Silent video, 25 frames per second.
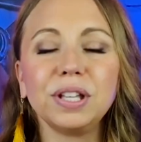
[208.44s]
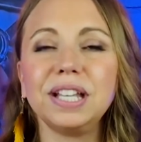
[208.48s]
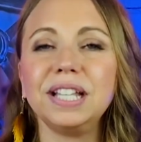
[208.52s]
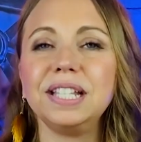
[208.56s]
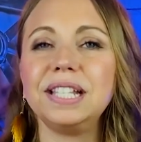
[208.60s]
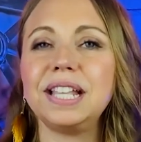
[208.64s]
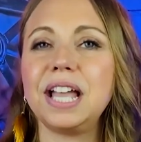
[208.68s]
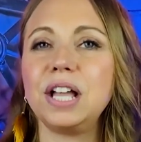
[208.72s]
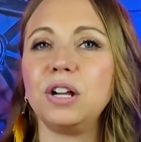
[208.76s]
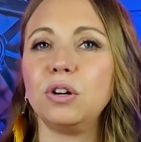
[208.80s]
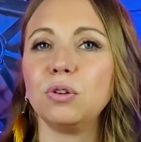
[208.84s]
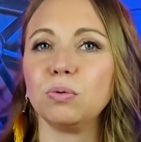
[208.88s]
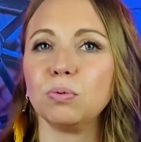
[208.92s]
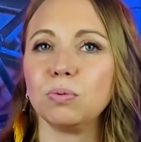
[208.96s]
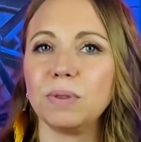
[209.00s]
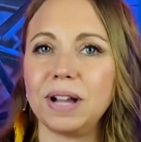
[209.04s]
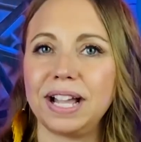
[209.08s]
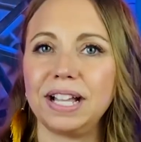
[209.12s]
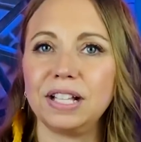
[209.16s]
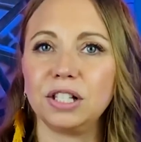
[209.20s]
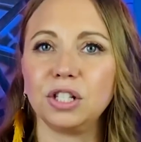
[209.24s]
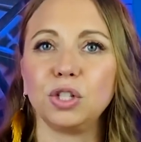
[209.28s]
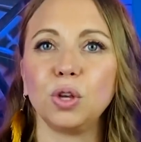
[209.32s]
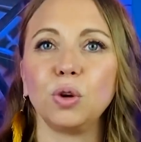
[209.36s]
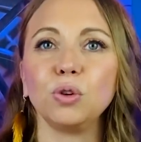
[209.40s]
is a
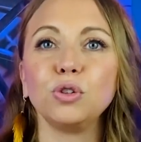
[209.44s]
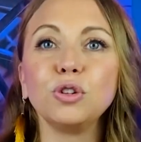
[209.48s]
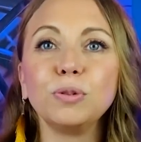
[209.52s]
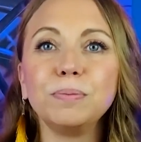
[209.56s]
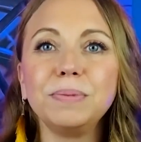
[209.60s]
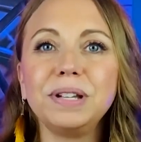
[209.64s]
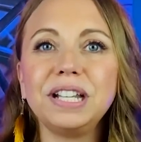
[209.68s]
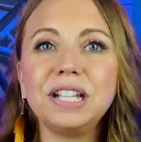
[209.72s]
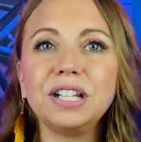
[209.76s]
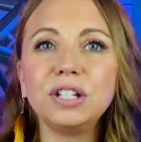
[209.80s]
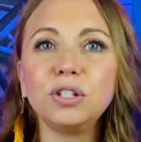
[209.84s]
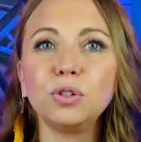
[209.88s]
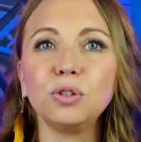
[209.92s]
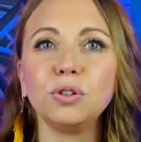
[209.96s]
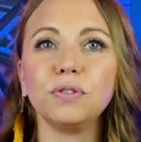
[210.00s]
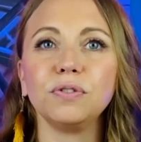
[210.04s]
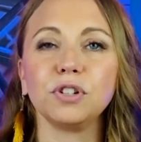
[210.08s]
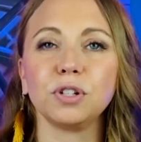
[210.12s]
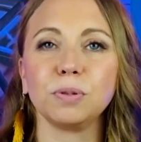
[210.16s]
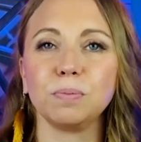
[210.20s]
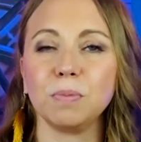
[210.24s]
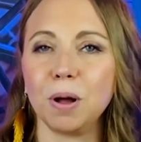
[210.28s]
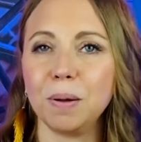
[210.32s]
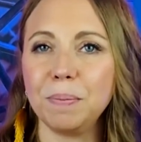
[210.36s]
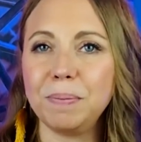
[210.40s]
great social media tool
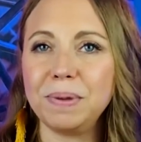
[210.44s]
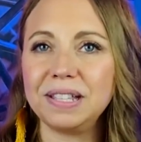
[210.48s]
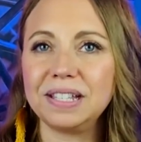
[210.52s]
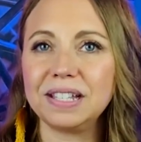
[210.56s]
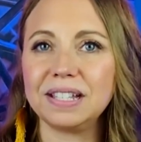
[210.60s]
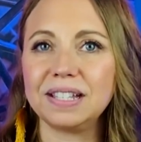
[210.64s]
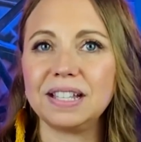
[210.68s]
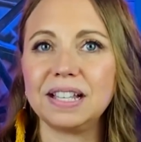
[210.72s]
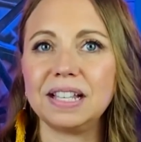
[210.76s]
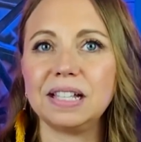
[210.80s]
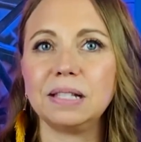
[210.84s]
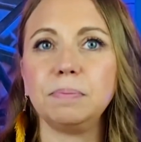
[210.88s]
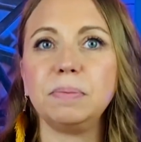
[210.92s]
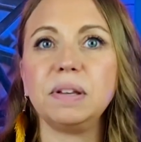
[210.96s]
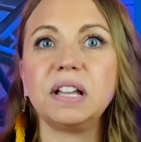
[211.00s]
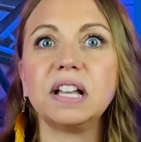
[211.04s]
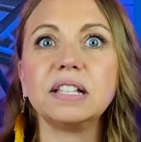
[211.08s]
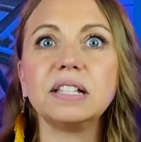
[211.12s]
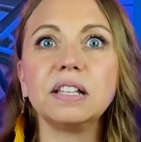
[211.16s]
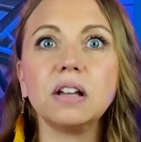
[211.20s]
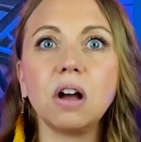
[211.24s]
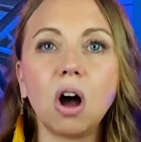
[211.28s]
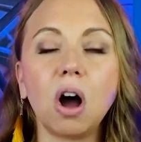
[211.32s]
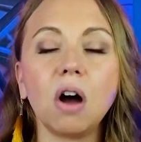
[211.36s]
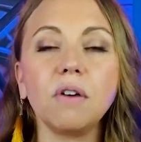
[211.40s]
for small businesses
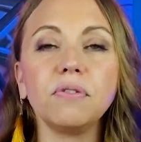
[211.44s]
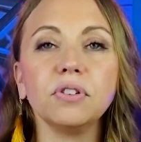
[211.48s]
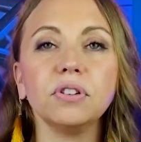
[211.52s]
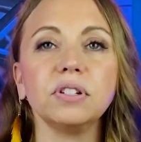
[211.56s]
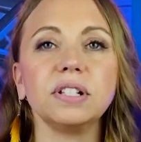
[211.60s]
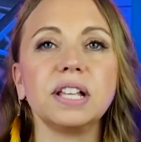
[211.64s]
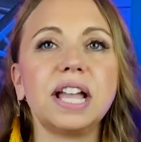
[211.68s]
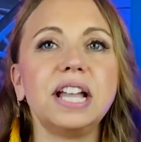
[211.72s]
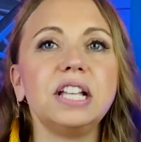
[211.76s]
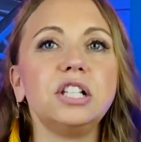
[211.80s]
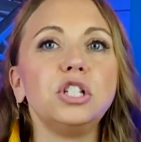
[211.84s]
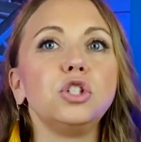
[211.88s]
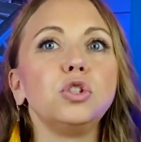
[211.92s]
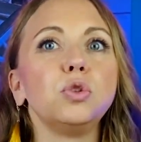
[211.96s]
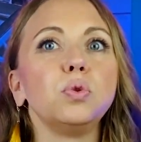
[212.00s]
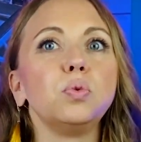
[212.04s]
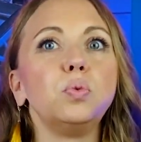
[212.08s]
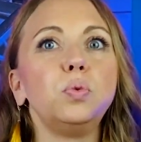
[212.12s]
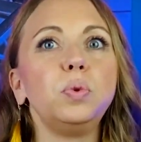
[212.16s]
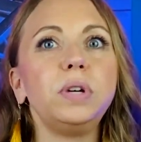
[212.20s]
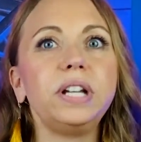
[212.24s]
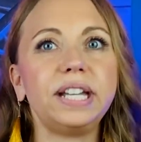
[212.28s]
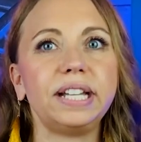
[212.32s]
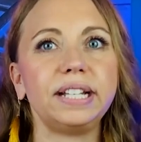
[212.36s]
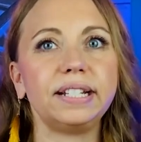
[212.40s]
because it offers a
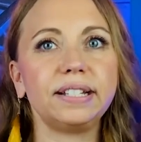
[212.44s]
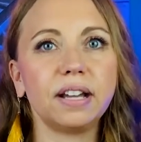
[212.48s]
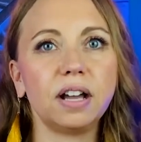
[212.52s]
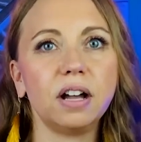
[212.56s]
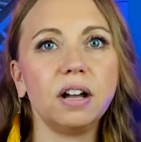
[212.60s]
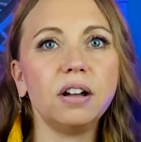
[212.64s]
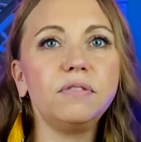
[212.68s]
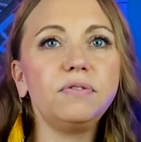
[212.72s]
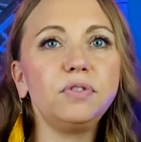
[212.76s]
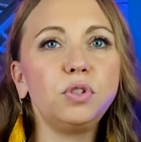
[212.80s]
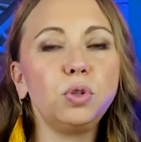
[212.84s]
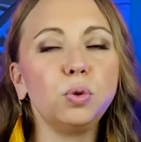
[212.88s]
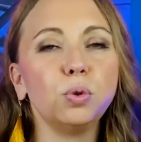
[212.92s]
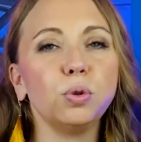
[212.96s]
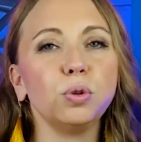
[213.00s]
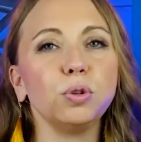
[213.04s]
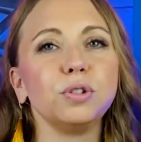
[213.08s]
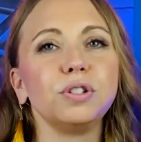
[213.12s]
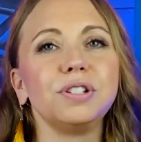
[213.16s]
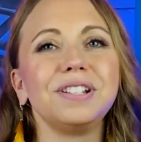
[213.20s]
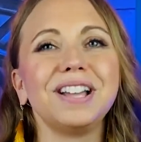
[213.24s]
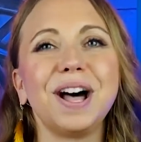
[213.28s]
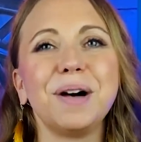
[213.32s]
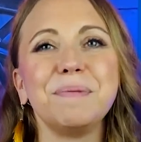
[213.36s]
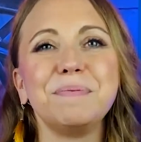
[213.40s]
suite of
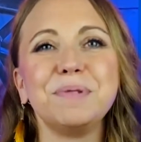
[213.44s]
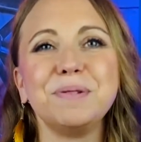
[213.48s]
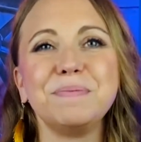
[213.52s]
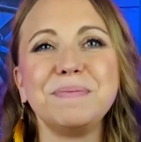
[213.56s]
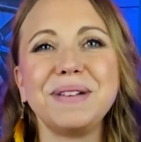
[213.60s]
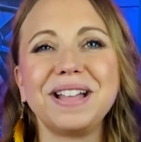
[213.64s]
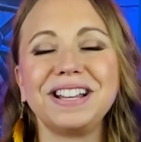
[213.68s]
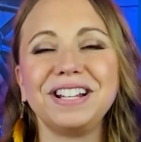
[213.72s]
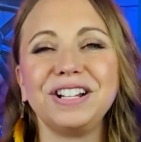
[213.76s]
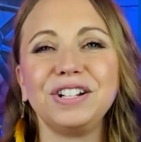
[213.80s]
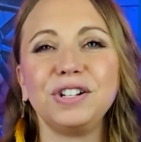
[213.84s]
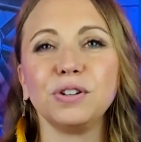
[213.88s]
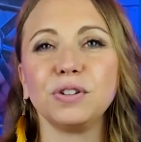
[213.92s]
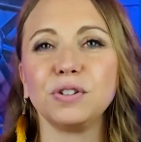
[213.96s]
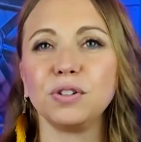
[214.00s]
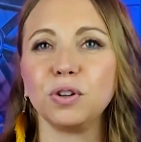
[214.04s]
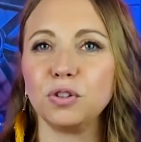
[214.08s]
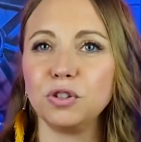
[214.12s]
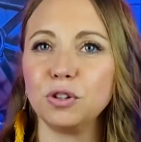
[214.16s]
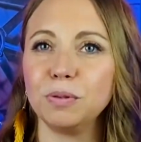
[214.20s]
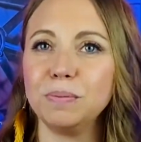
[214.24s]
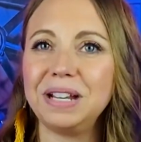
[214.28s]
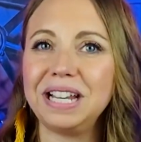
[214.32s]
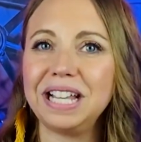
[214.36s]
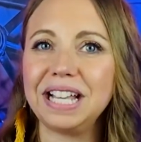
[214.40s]
tools to help you manage your
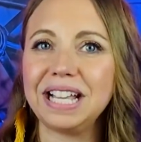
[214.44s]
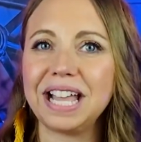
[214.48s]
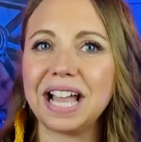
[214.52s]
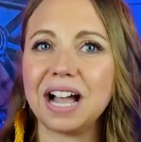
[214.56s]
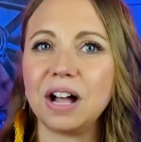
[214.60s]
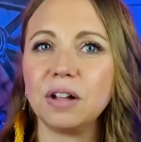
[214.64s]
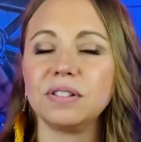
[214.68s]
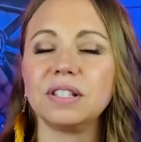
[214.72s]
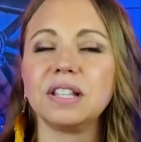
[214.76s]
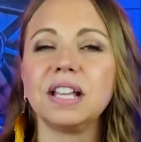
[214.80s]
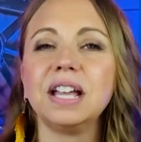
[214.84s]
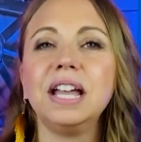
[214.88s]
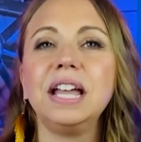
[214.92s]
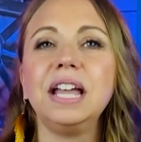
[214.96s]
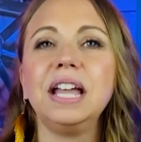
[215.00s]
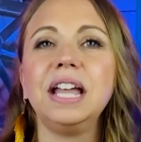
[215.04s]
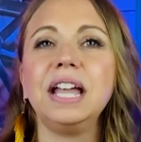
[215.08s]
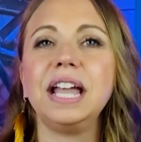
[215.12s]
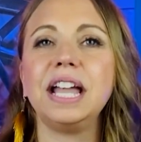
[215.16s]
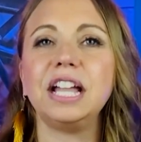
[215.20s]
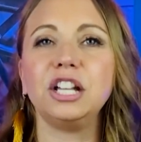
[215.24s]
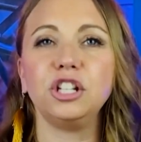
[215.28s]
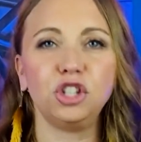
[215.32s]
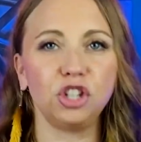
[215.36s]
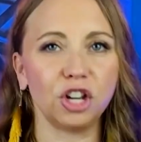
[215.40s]
social media accounts
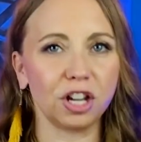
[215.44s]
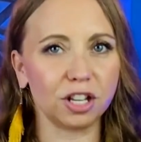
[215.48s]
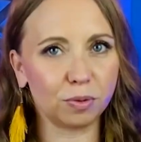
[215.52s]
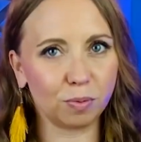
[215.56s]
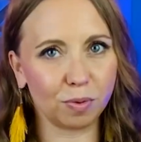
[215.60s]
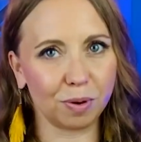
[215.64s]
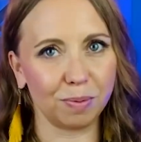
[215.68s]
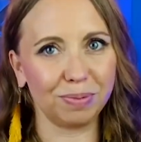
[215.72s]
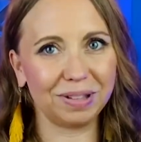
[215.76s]
in just one